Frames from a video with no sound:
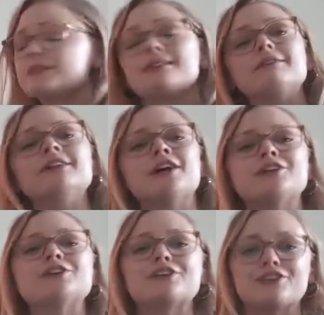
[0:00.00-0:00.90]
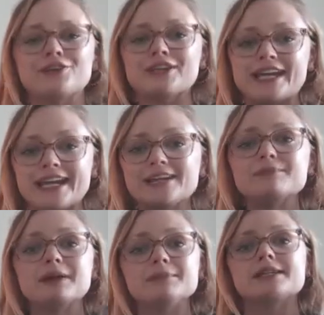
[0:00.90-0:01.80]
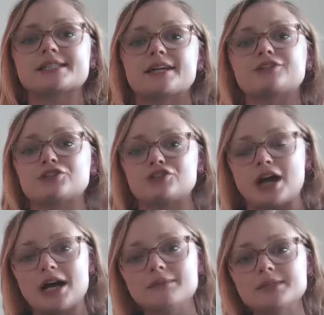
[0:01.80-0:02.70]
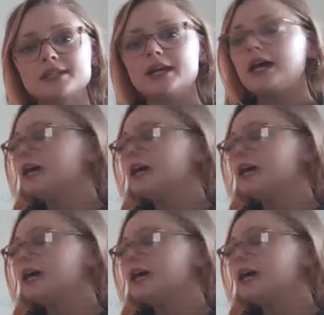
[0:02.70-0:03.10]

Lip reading: of 738 public sector jobs